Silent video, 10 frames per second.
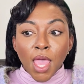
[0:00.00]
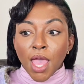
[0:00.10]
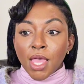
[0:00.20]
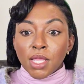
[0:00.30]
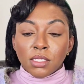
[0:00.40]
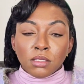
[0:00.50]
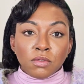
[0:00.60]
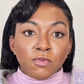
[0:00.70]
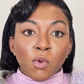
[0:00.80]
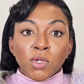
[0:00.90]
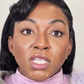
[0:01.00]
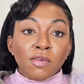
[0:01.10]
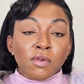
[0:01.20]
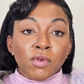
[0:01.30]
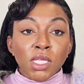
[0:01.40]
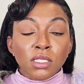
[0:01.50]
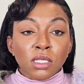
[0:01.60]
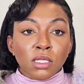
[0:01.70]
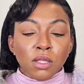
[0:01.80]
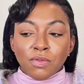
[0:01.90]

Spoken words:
And for whatever reason,